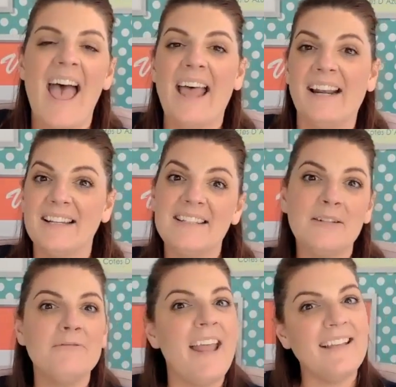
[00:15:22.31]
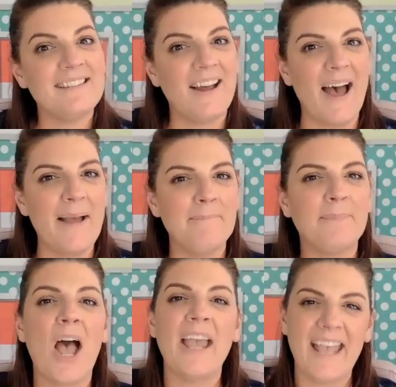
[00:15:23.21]
And until next
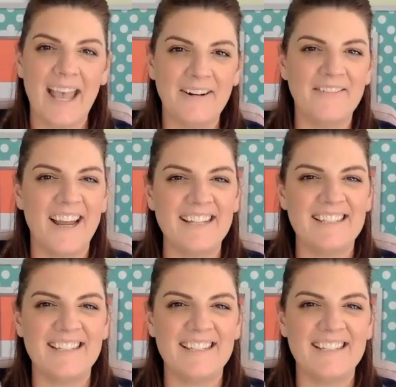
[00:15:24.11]
time, I cannot wait